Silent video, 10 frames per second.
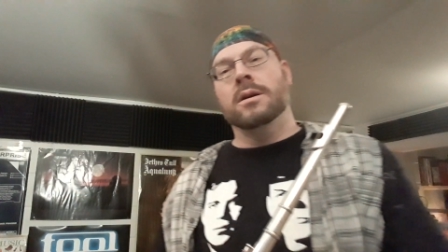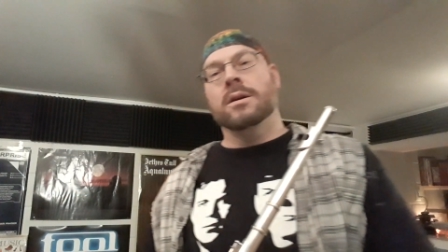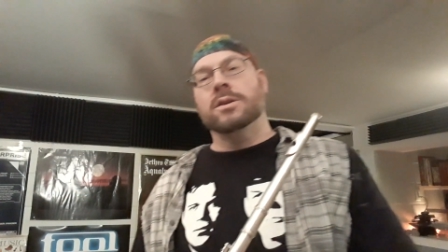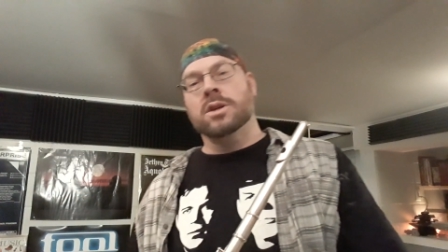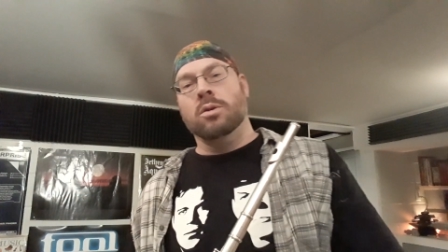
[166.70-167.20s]

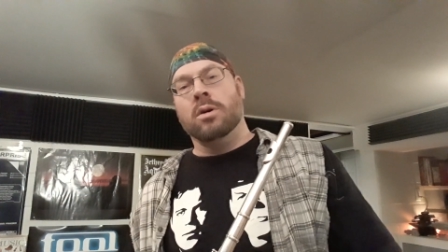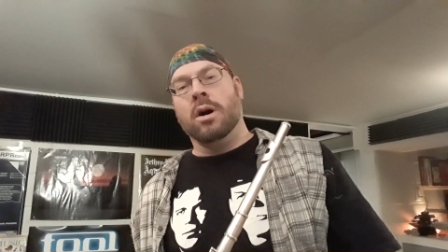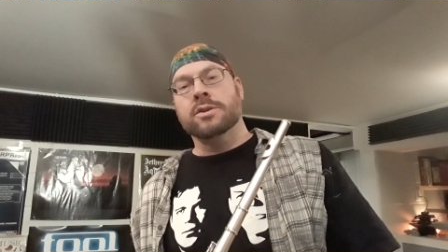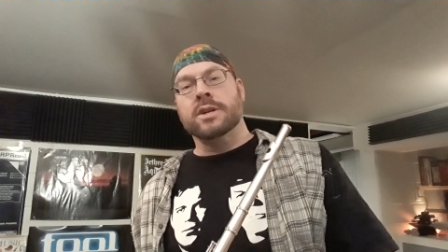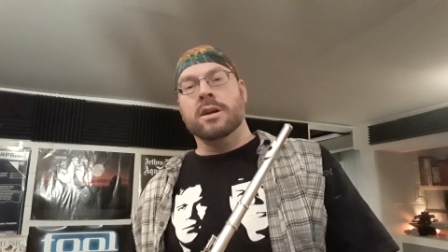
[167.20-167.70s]
So
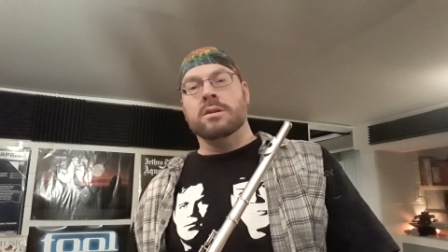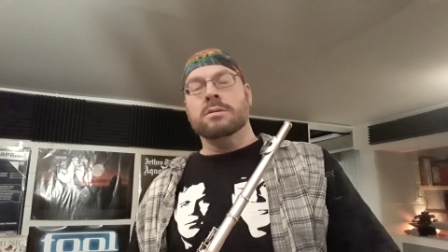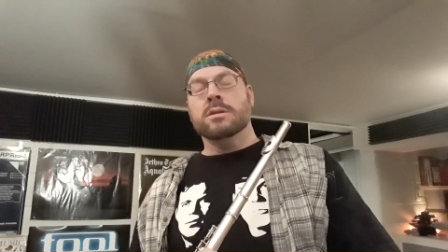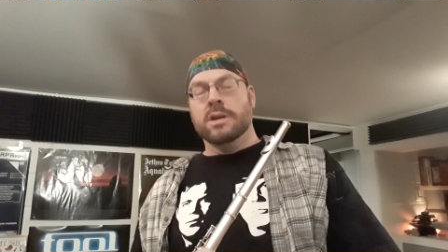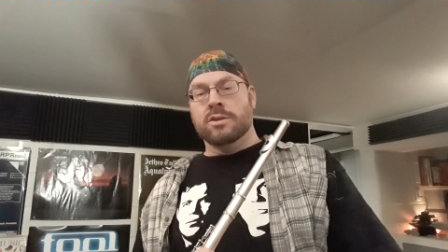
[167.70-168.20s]
all
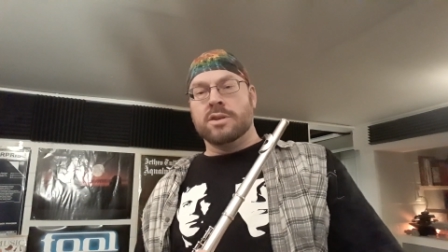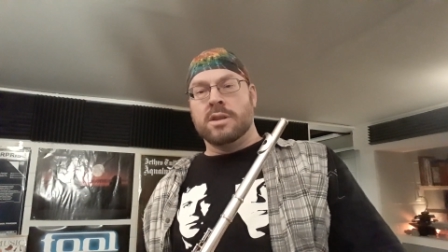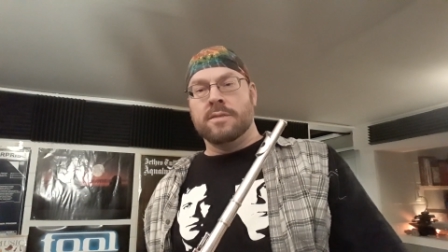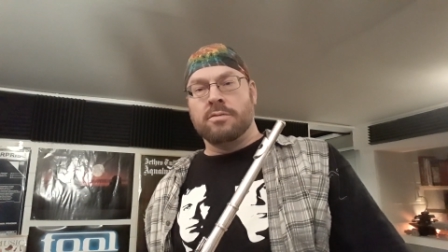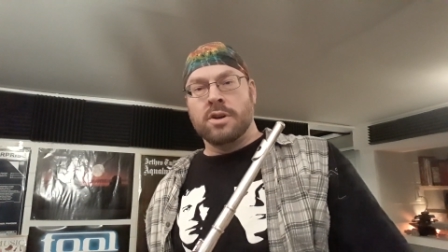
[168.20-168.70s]
together, here's how
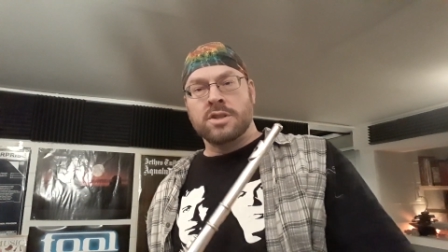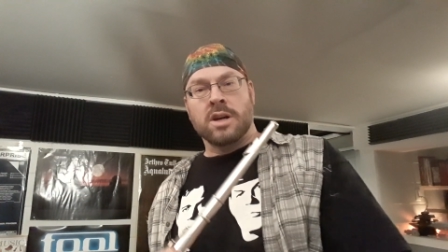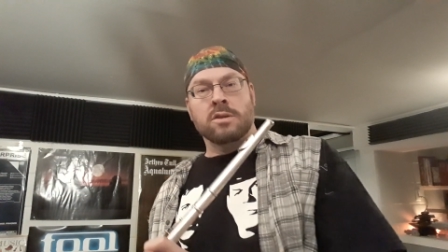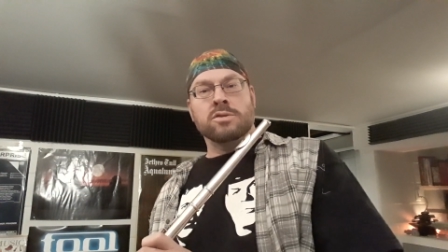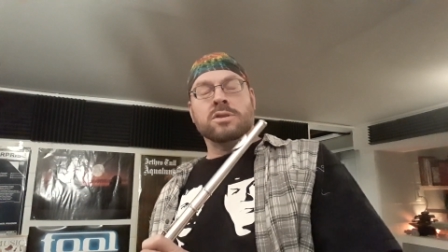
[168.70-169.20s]
that phrase
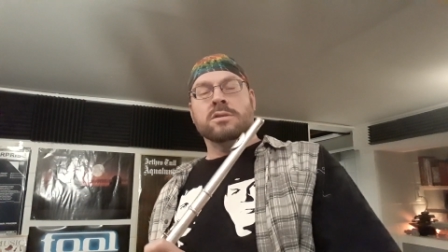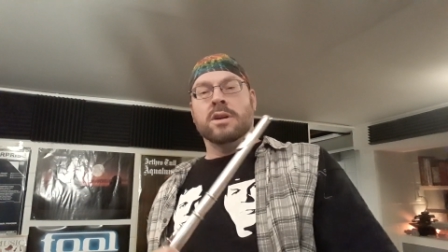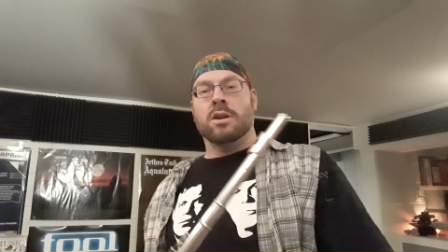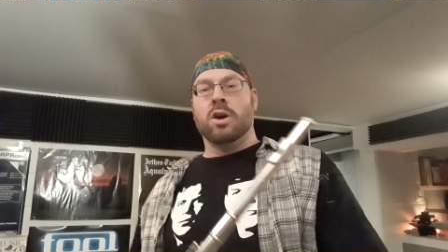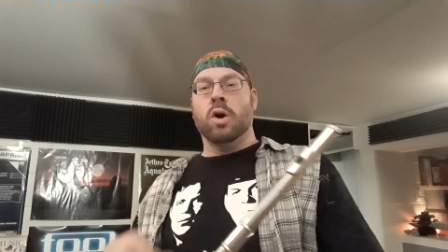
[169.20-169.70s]
goes.
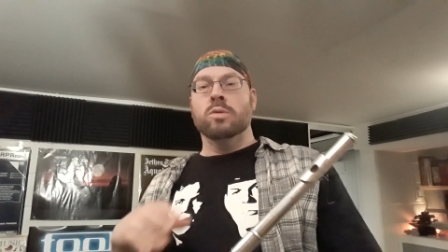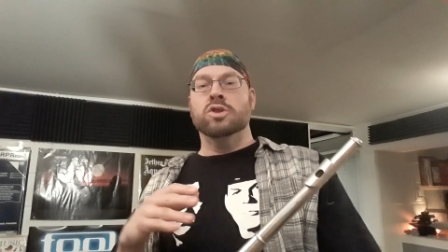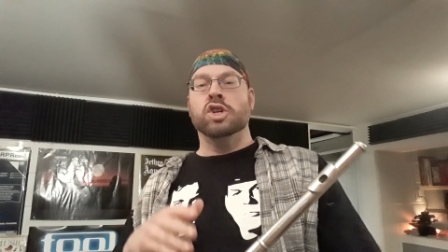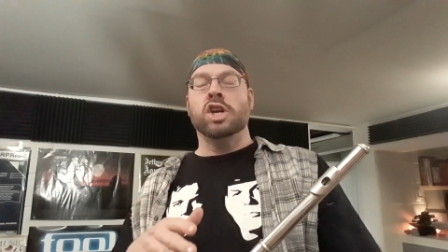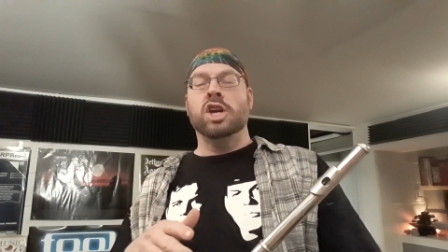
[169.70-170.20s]
It'll go
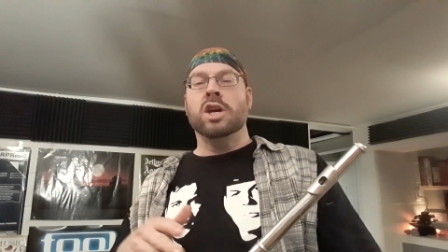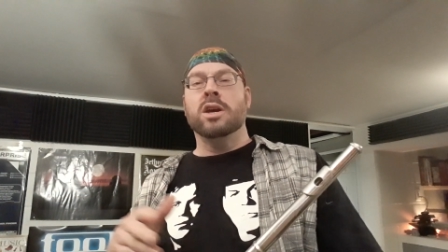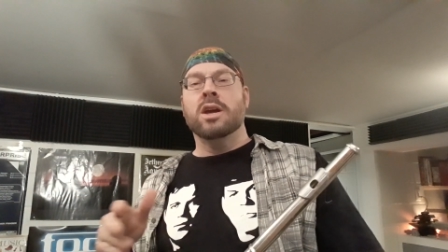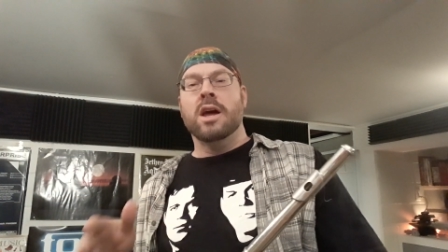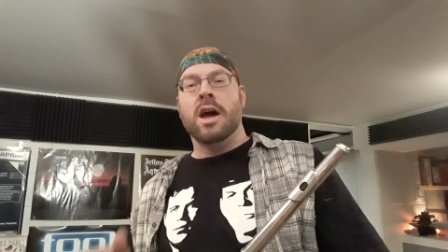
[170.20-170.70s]
G,
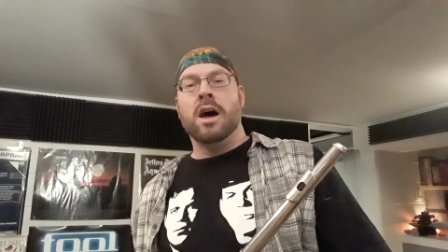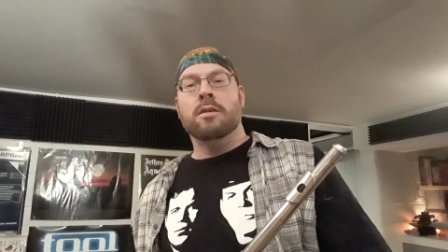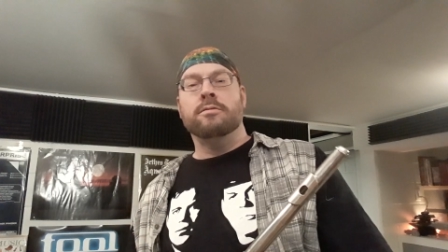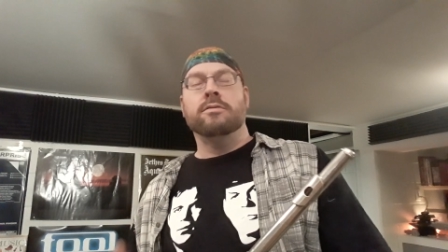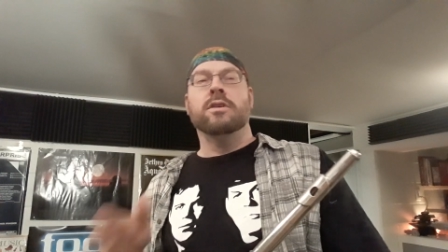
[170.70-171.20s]

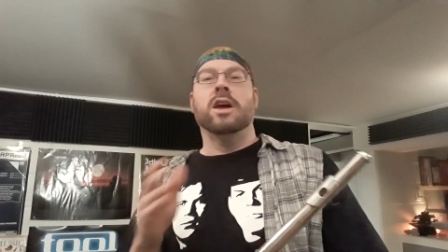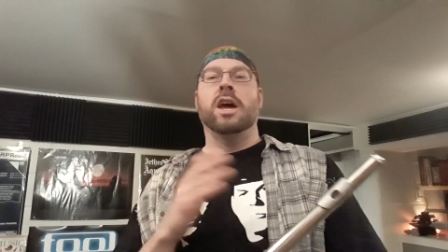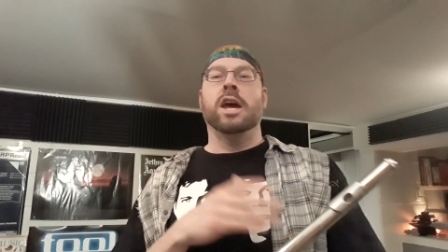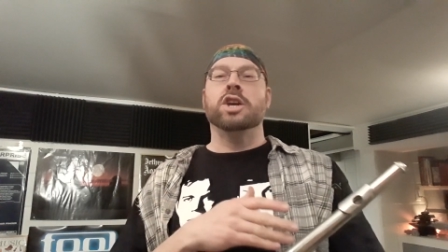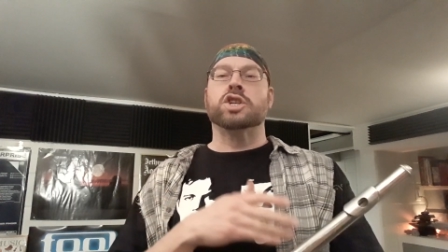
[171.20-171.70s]
F,
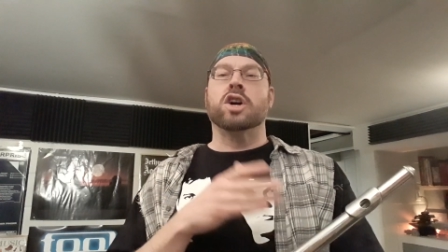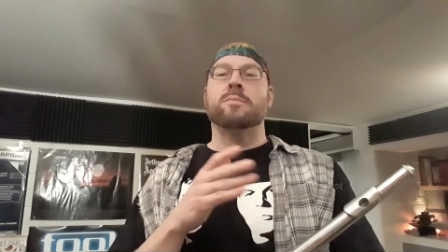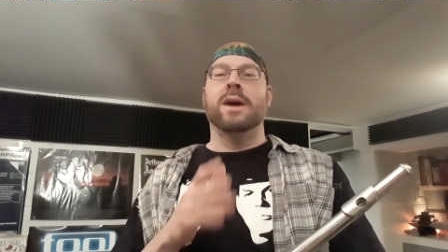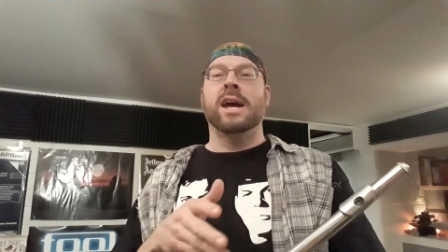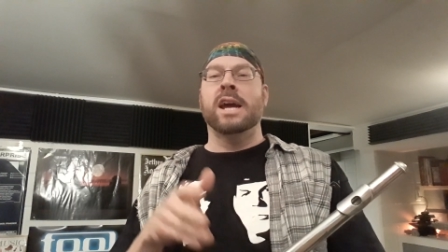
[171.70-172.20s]
A
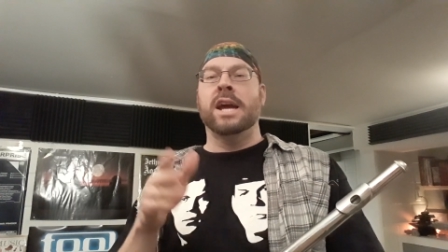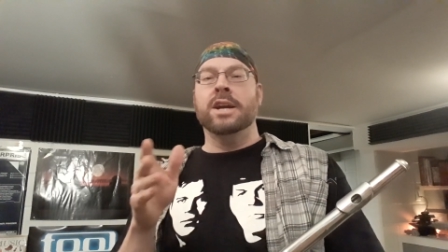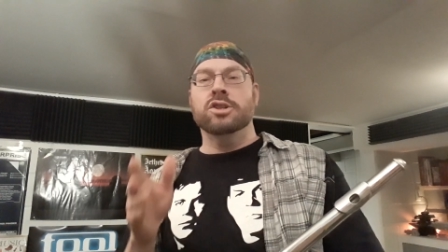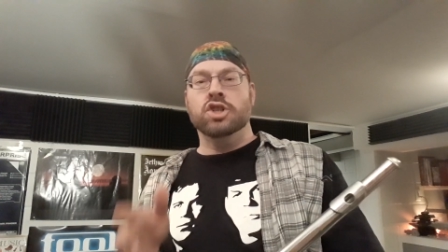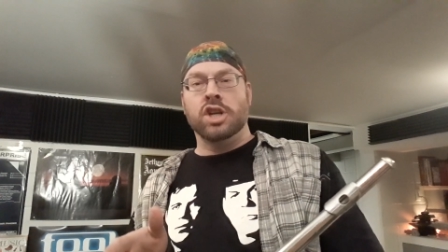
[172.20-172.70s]
sharp, A,
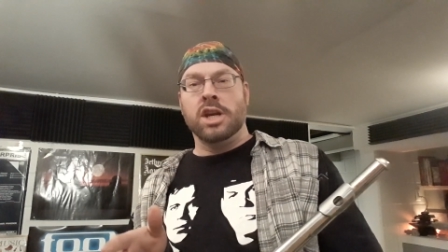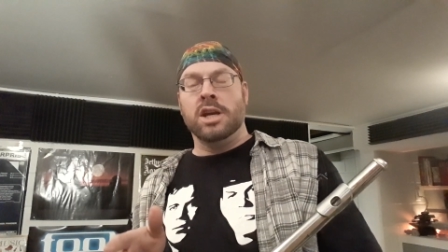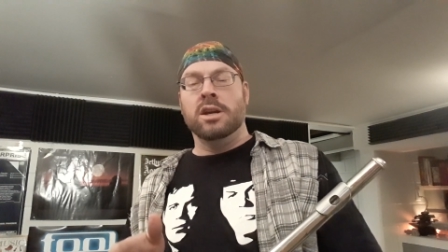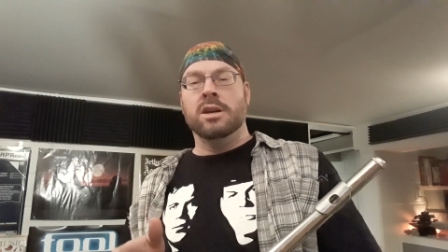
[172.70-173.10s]
G.